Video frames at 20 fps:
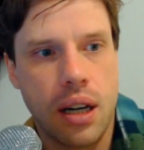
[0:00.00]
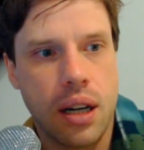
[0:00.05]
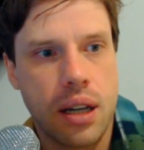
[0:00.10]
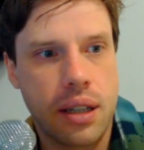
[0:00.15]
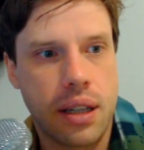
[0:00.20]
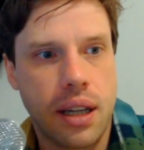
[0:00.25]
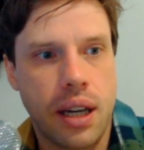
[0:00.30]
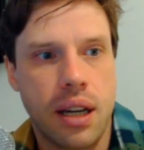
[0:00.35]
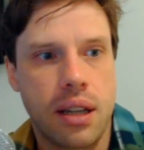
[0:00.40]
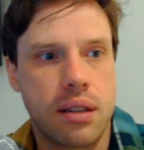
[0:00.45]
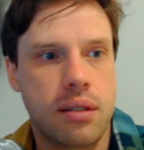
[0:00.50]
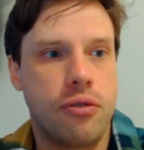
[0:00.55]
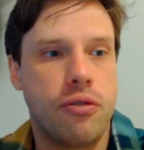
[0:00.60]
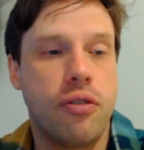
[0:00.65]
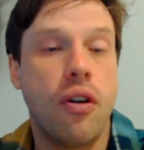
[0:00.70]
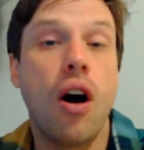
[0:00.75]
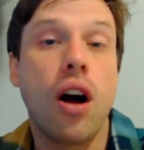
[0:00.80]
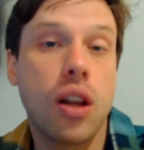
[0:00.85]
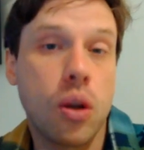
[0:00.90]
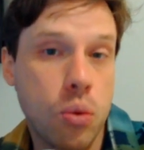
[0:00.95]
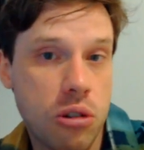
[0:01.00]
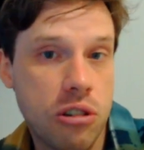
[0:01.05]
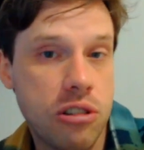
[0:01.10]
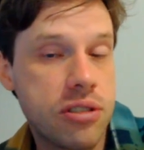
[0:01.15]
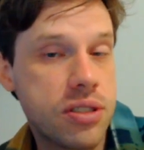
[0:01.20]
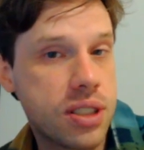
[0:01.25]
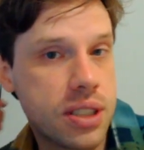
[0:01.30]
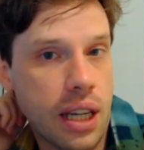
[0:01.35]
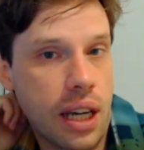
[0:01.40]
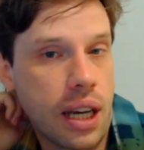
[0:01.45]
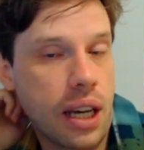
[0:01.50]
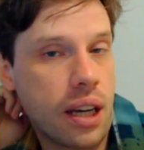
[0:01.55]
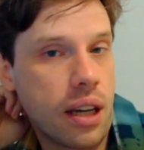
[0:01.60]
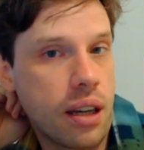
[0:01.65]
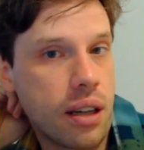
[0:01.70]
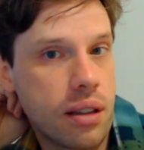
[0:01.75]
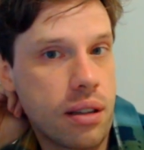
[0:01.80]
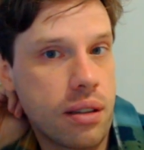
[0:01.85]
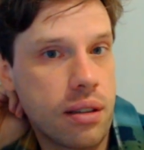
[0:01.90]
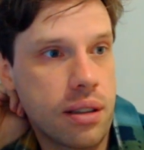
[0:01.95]
get followers
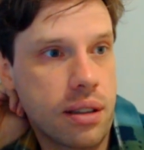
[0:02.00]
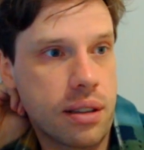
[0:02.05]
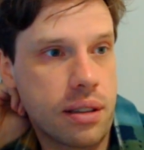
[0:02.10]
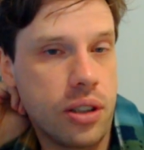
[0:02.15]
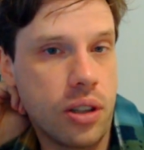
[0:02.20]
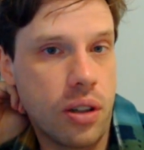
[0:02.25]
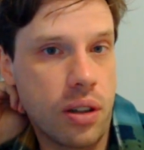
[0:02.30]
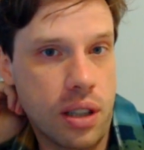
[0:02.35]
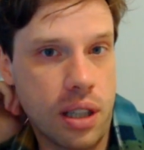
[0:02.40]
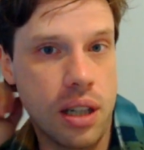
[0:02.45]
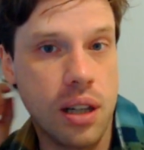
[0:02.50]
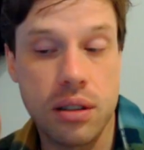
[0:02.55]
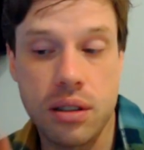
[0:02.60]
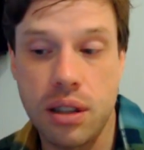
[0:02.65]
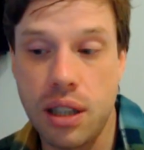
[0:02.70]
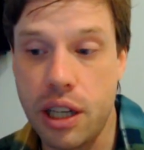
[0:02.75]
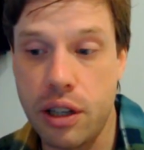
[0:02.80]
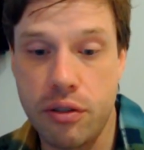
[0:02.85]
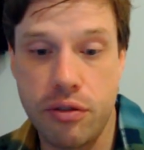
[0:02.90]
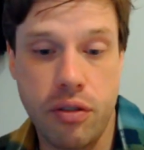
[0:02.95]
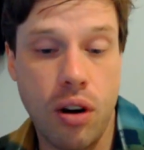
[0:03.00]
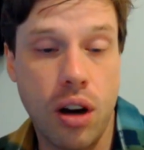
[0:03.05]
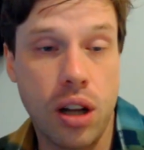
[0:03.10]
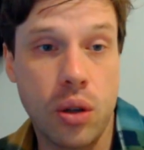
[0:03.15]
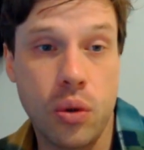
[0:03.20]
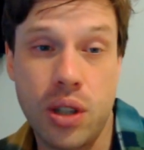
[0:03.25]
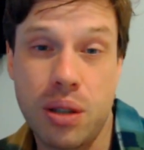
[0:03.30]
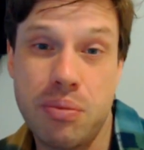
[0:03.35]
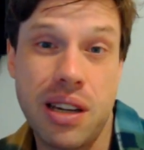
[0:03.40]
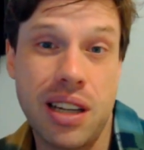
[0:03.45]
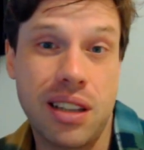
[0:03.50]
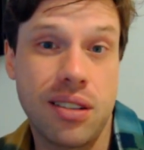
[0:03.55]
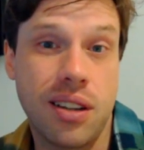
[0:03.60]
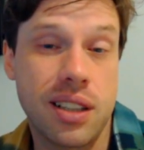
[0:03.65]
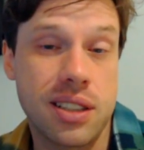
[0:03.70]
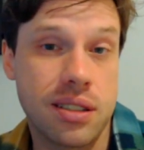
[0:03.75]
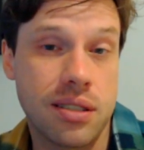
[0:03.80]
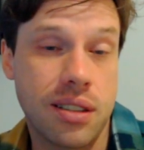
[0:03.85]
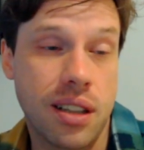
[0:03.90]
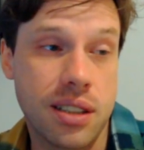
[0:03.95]
and a cult-like following, make
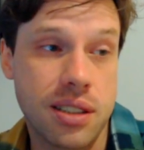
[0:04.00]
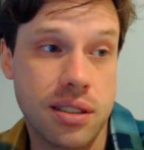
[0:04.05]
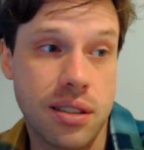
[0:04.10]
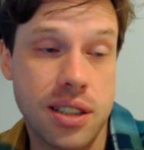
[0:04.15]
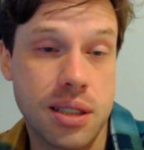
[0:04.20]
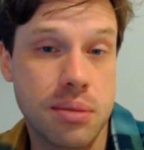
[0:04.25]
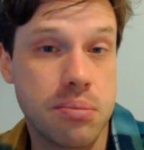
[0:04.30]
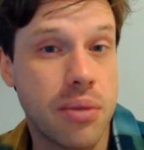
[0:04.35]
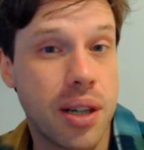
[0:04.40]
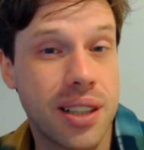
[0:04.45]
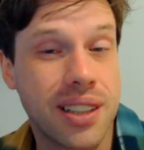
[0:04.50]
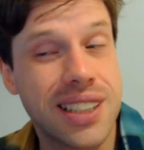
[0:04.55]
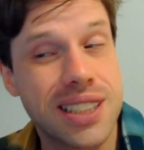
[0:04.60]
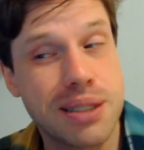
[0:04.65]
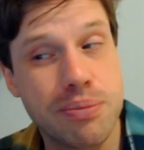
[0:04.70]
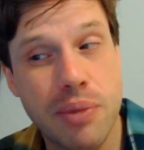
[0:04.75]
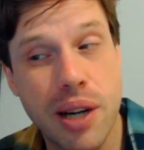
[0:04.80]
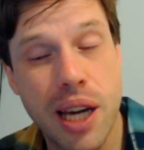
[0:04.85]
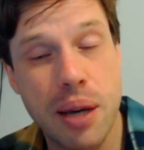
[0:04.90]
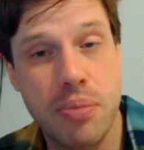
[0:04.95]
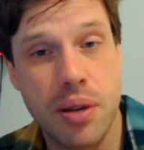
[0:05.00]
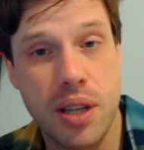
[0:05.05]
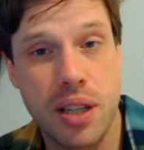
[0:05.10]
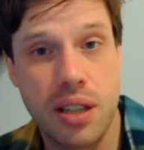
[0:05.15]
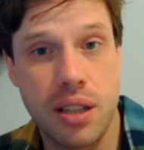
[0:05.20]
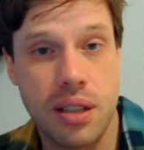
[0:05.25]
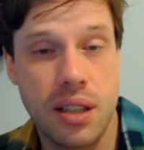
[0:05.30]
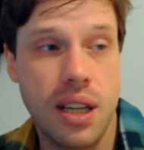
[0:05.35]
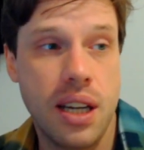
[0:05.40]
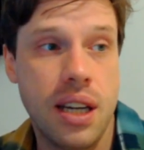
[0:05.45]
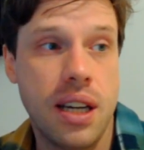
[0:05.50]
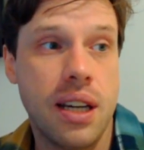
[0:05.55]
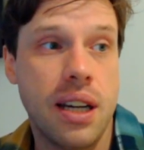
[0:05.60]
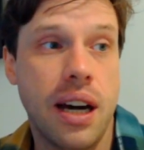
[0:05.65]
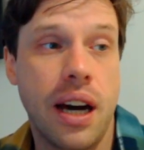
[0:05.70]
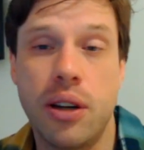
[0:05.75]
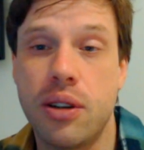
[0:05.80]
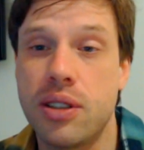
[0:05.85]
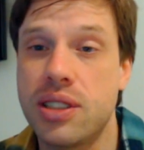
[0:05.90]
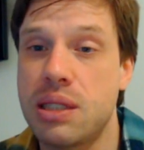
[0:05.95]
lots and lots and lots of money. That's my opinion.
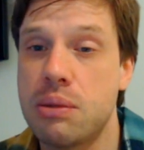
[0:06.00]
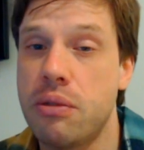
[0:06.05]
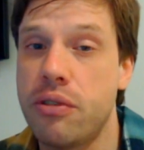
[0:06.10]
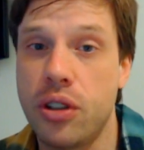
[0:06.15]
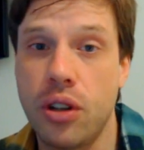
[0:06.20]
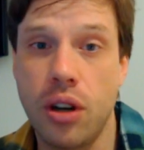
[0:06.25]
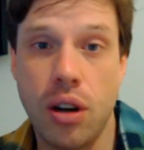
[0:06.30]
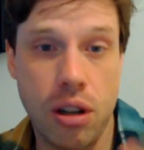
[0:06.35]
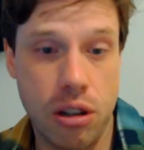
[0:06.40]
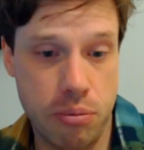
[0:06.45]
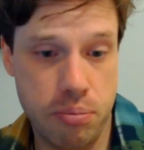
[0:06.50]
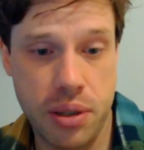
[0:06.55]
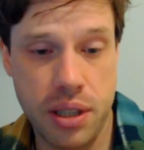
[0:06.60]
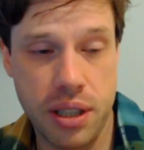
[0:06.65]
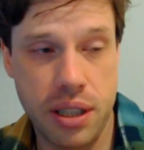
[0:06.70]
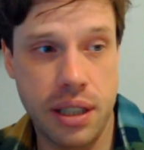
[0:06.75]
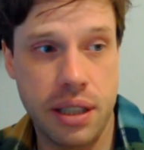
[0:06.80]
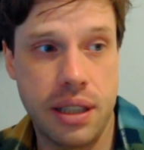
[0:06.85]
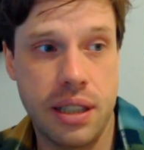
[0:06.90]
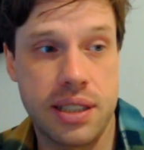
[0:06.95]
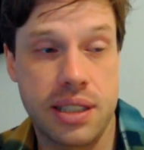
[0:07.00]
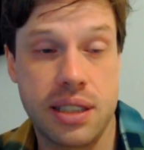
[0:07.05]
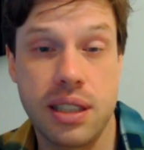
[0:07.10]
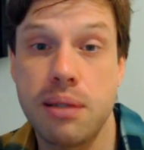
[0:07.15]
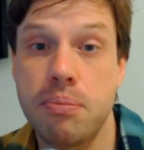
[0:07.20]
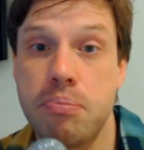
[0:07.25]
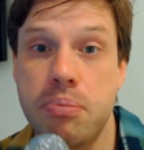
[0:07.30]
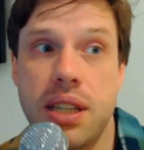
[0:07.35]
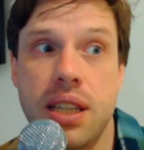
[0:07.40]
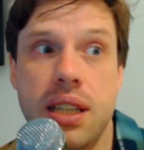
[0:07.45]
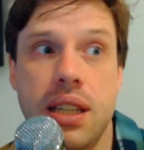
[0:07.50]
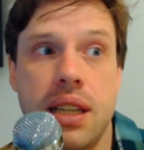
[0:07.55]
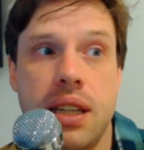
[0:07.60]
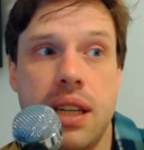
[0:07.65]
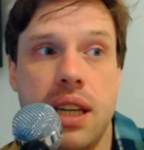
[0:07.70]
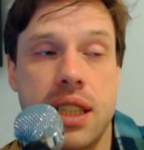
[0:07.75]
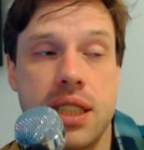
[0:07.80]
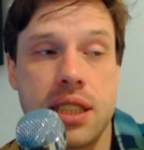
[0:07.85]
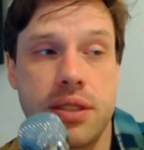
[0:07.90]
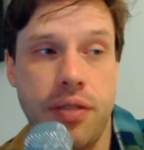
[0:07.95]
I know some of you all are still big
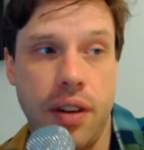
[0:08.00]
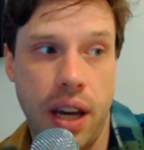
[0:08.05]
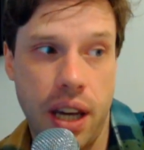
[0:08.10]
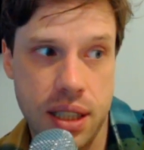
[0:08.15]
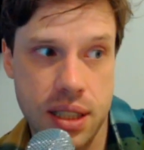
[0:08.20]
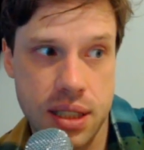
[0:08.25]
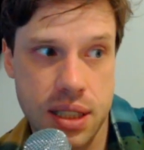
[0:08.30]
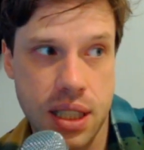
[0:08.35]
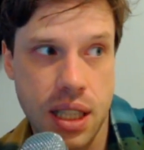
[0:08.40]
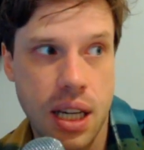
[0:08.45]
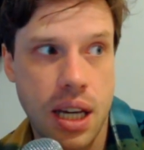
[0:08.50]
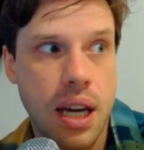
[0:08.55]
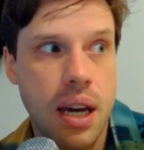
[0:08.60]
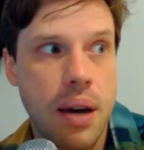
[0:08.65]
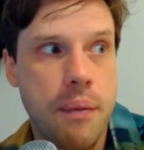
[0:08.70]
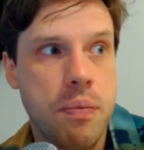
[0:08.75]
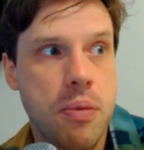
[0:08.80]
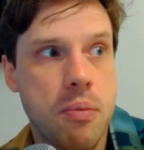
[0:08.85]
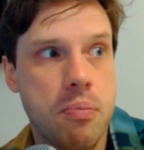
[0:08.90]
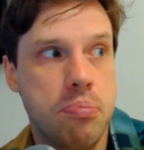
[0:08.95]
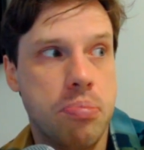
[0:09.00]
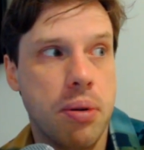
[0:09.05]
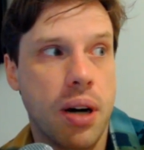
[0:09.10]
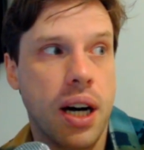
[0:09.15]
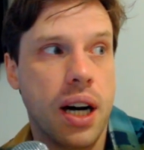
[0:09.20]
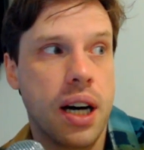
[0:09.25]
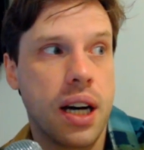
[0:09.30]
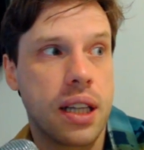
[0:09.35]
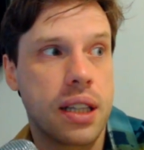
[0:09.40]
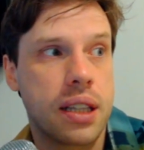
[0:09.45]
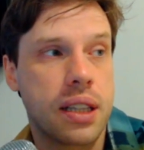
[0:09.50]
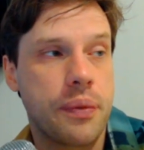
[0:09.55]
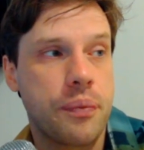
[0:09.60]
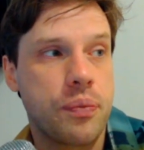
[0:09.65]
Hicks fans, but